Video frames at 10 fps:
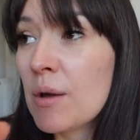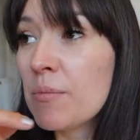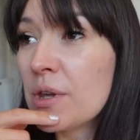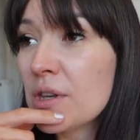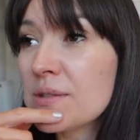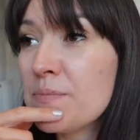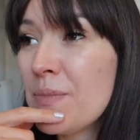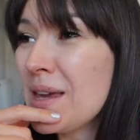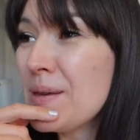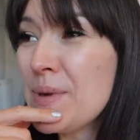Because
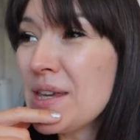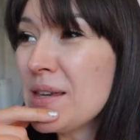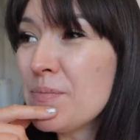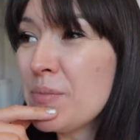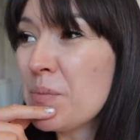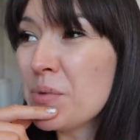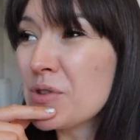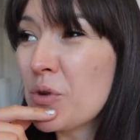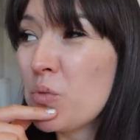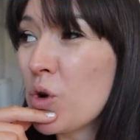maybe people
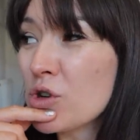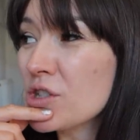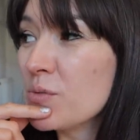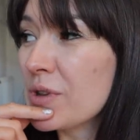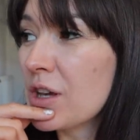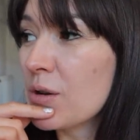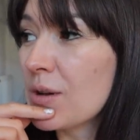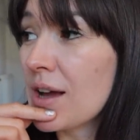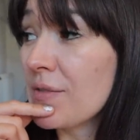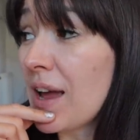don't watch them when they go
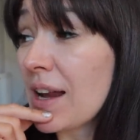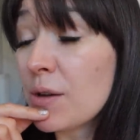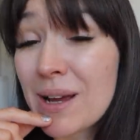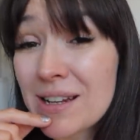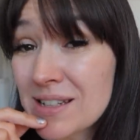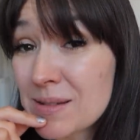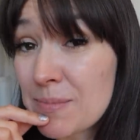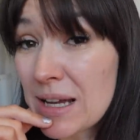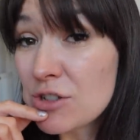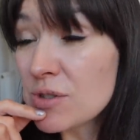live anyway and it doesn't
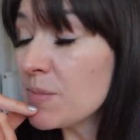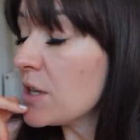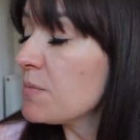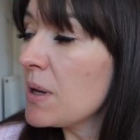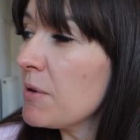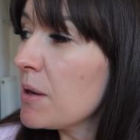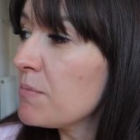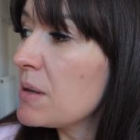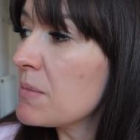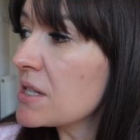matter as much. Maybe I
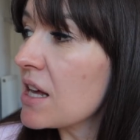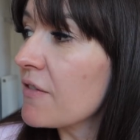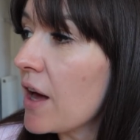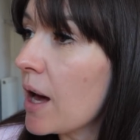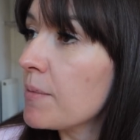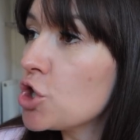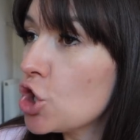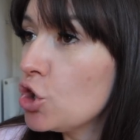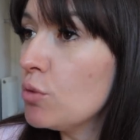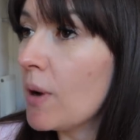beat myself up
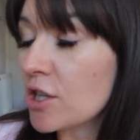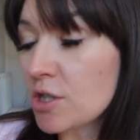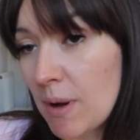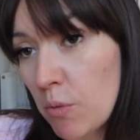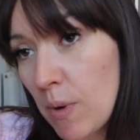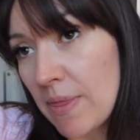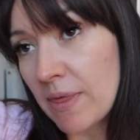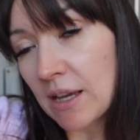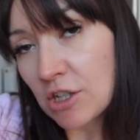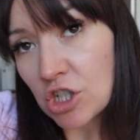too much about when
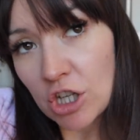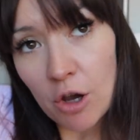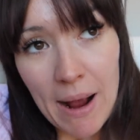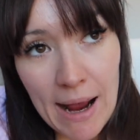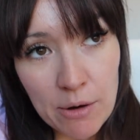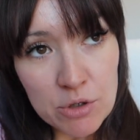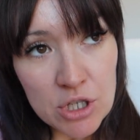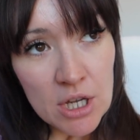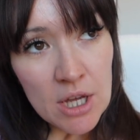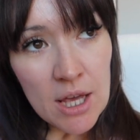things should go out.
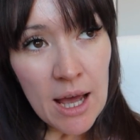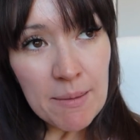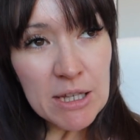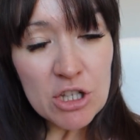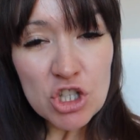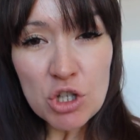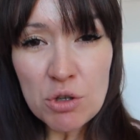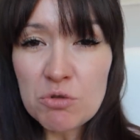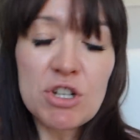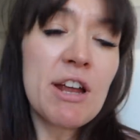I mean, do
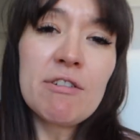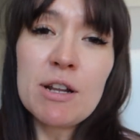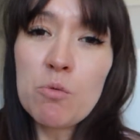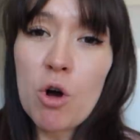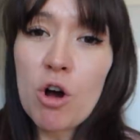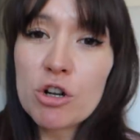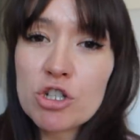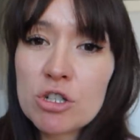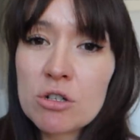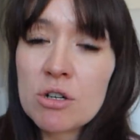you generally
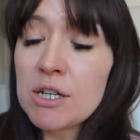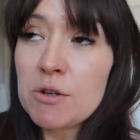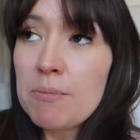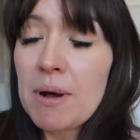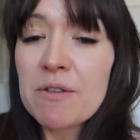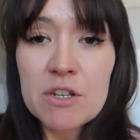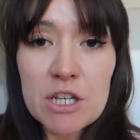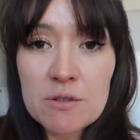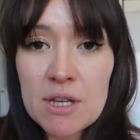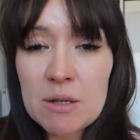watch, I don't know, my
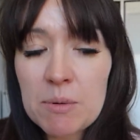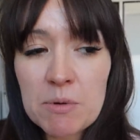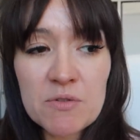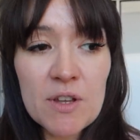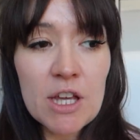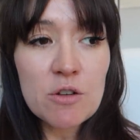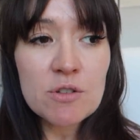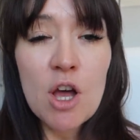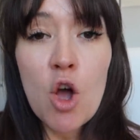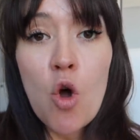videos, other people's
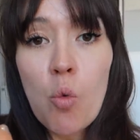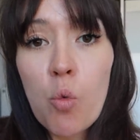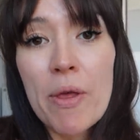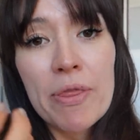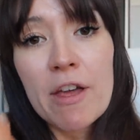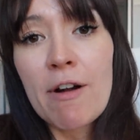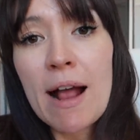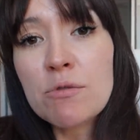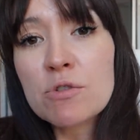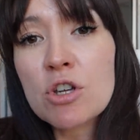videos, when they're
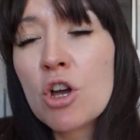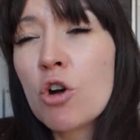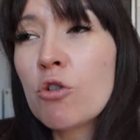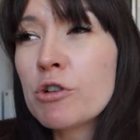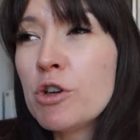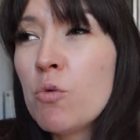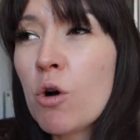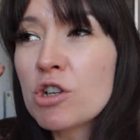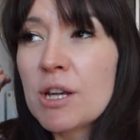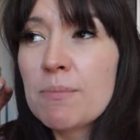out? Or are you
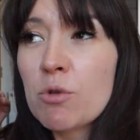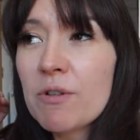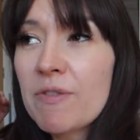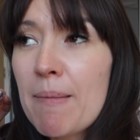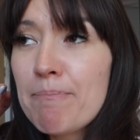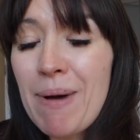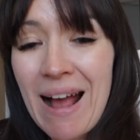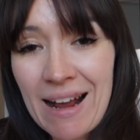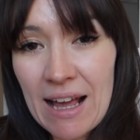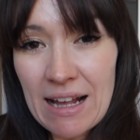watching more of their
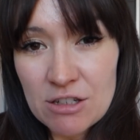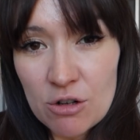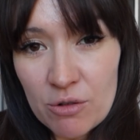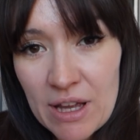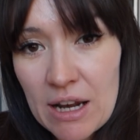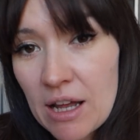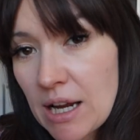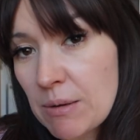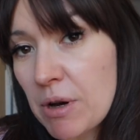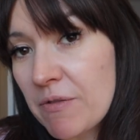back catalogue, their
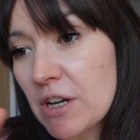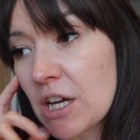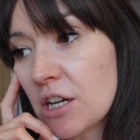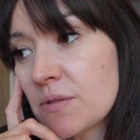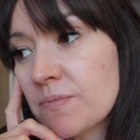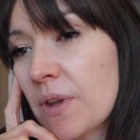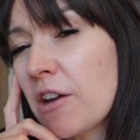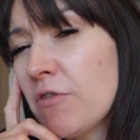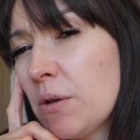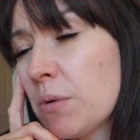library of videos? I
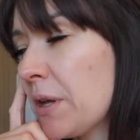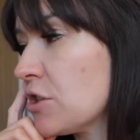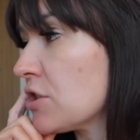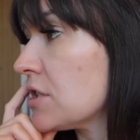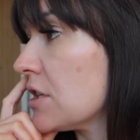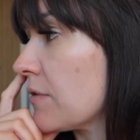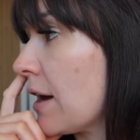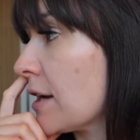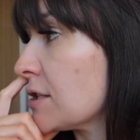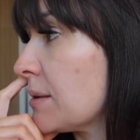really would be interested to know
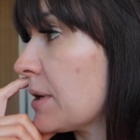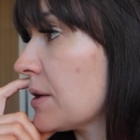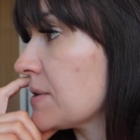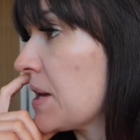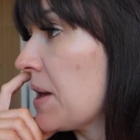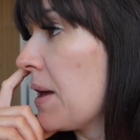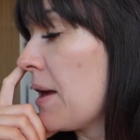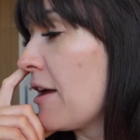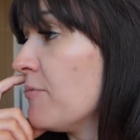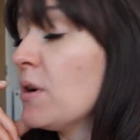that actually, because
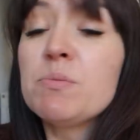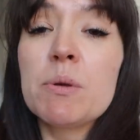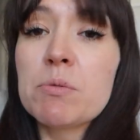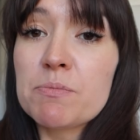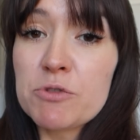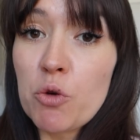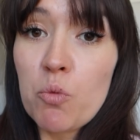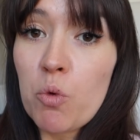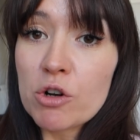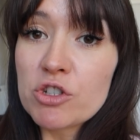if most people
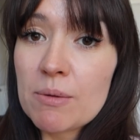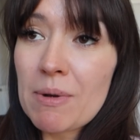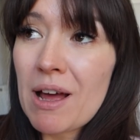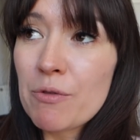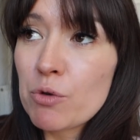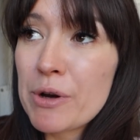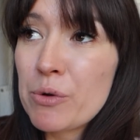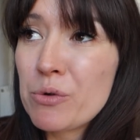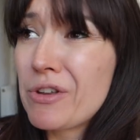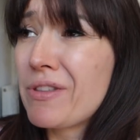don't watch them live or in
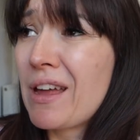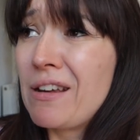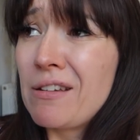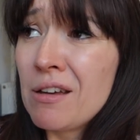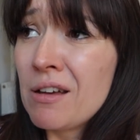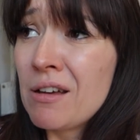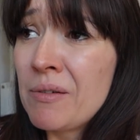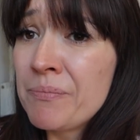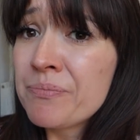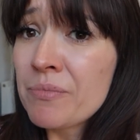order, then
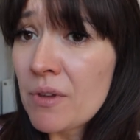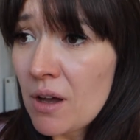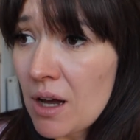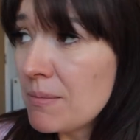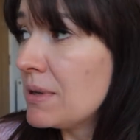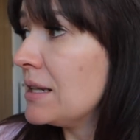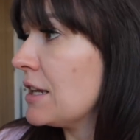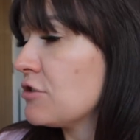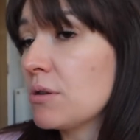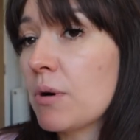I'm
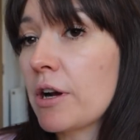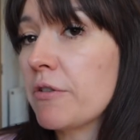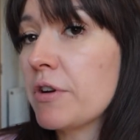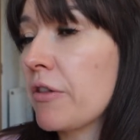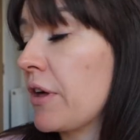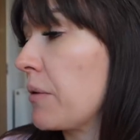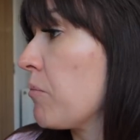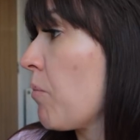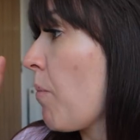literally worrying over nothing.